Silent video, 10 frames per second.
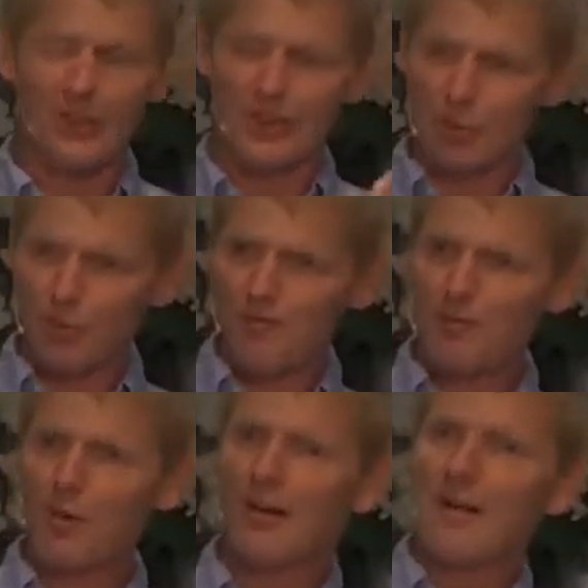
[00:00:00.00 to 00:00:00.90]
There's one
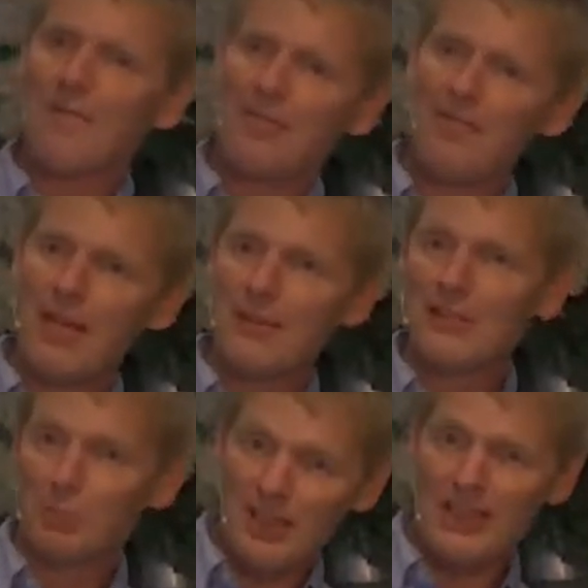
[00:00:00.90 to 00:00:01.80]
for families
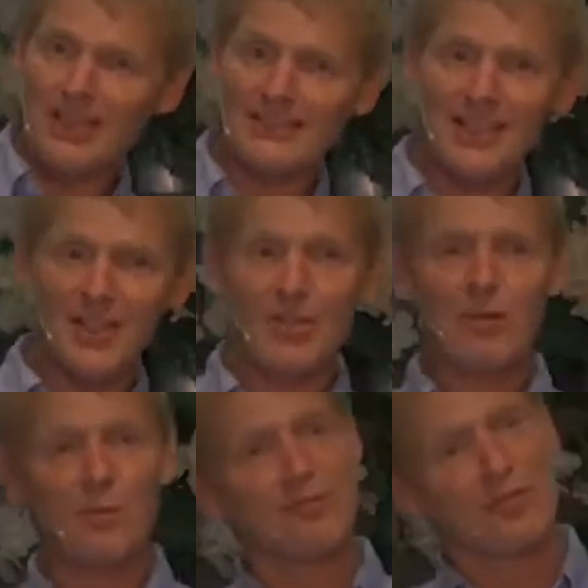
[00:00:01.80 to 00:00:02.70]
with kids at home and
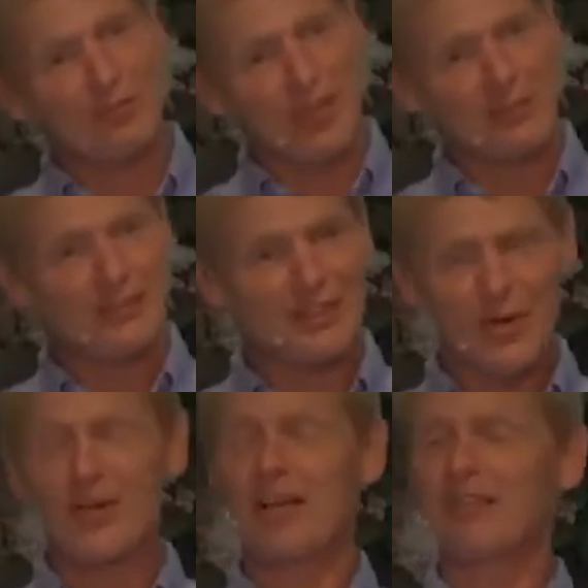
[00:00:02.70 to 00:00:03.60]
one for families that
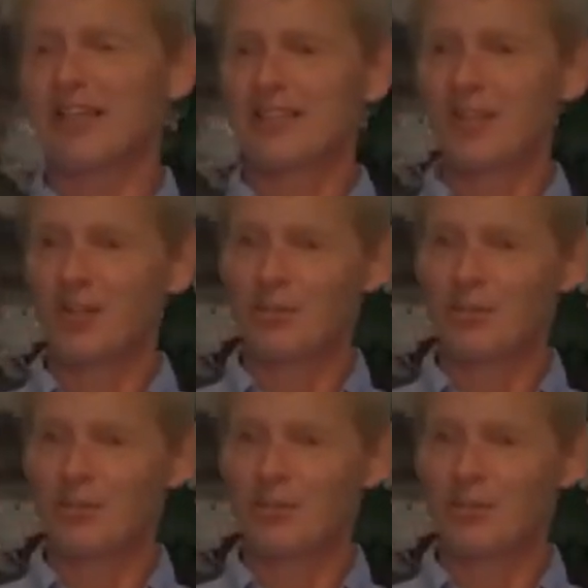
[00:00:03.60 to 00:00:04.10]
don't have kids at home.